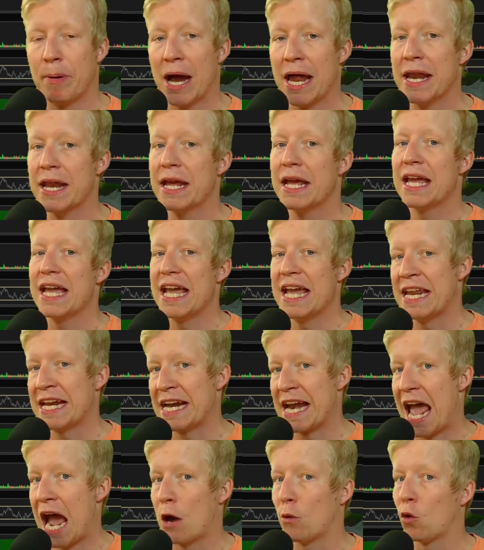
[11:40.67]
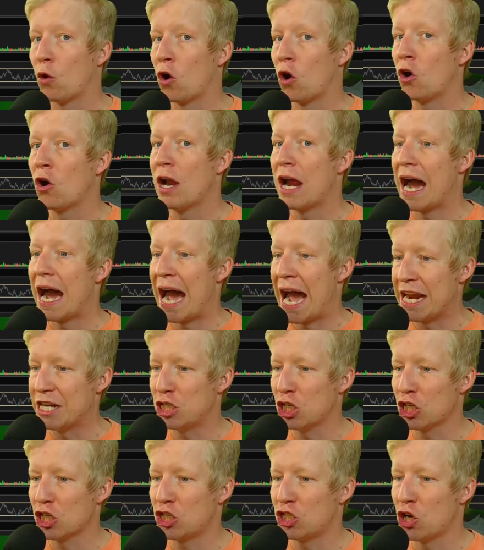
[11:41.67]
But in an hour, I
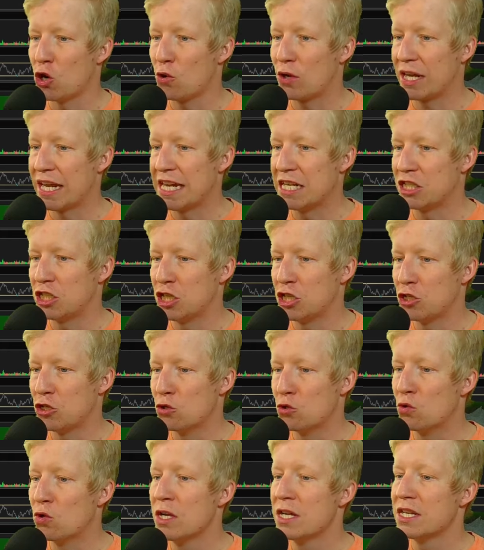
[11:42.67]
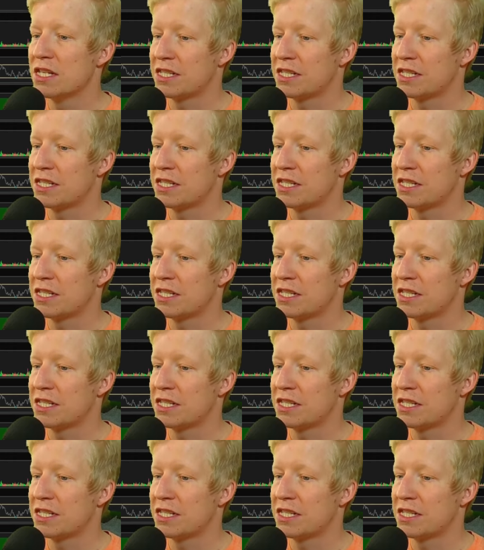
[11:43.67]
just showcased to you